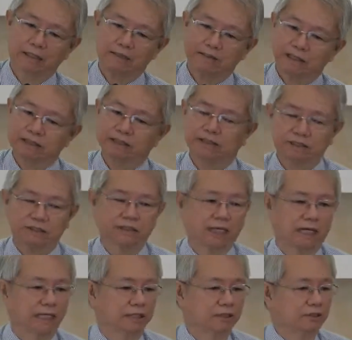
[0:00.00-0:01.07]
This
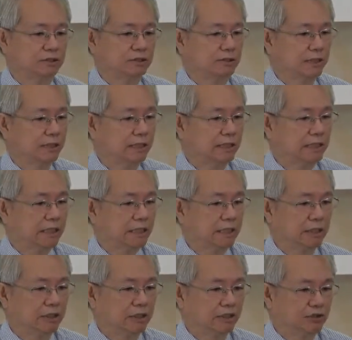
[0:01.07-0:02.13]
uh,
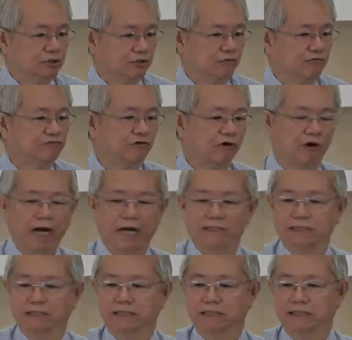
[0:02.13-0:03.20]
should fall
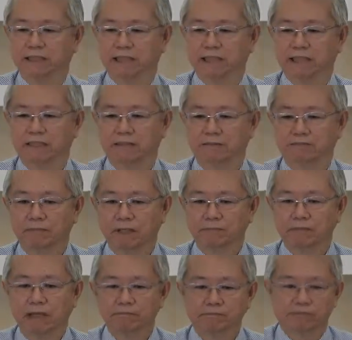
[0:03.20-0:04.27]
under the
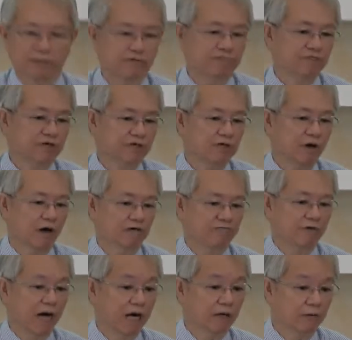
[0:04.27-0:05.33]
purview of
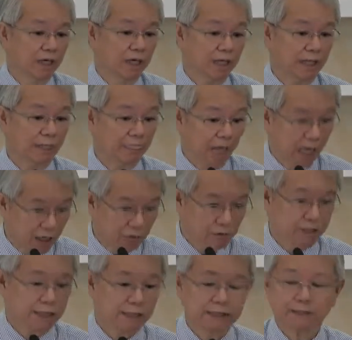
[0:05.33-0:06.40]
our
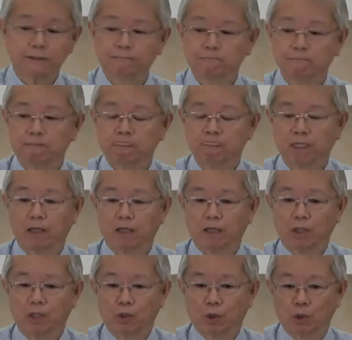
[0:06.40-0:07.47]
elders
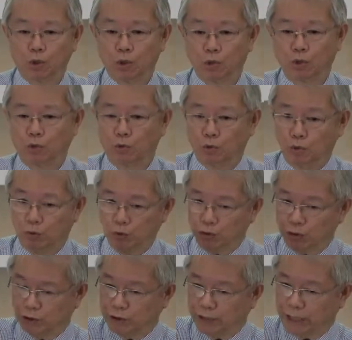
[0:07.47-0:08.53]
who
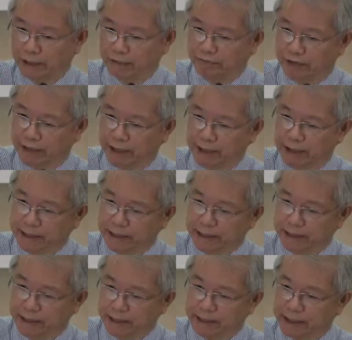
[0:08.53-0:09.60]
should have a
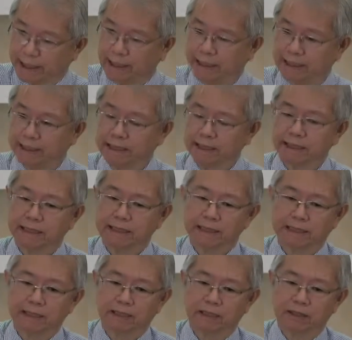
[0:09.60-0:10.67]
keen
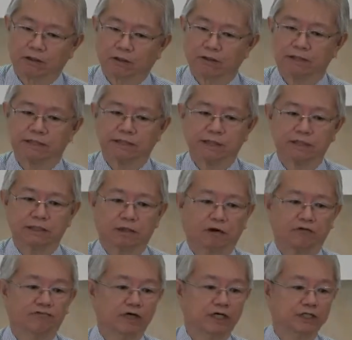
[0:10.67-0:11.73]
concern
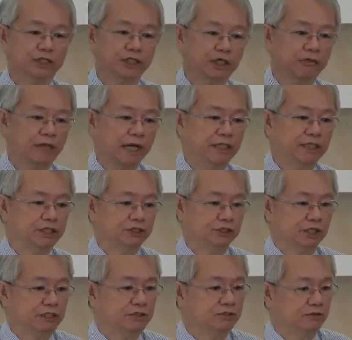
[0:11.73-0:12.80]
over new
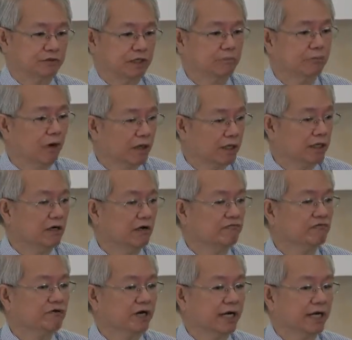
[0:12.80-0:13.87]
additions to the body of
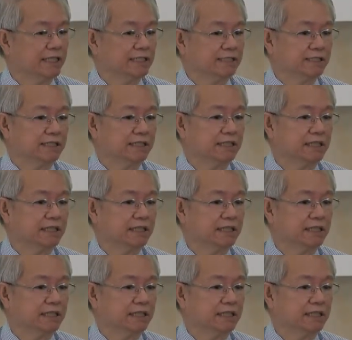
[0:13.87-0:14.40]
Christ